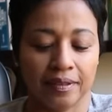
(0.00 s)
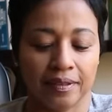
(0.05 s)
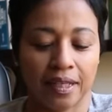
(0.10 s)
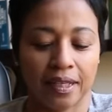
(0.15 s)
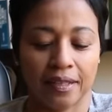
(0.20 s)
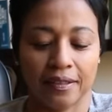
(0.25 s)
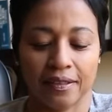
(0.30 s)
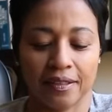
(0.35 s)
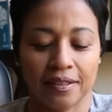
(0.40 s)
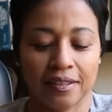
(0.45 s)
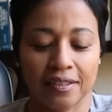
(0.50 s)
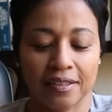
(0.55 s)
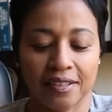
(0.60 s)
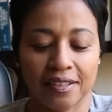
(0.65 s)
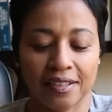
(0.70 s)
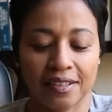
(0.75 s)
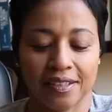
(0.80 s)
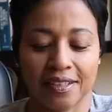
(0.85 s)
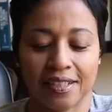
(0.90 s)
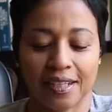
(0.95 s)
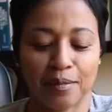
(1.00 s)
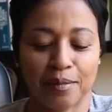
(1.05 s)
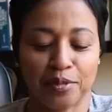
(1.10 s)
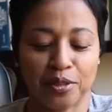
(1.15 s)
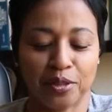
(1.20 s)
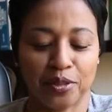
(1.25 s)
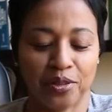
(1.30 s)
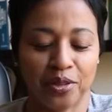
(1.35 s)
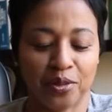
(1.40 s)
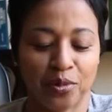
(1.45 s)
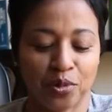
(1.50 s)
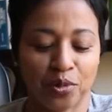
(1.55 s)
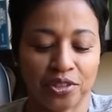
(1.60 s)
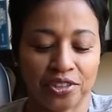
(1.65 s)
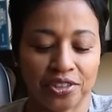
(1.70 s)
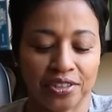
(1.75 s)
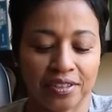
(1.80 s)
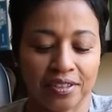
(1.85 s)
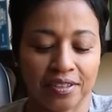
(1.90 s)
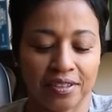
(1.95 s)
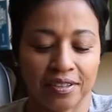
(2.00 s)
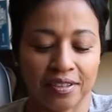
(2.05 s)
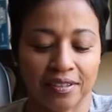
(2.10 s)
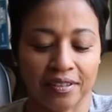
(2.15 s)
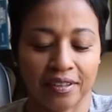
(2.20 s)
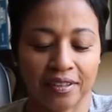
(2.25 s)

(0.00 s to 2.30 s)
And this, it's absolutely gorgeous.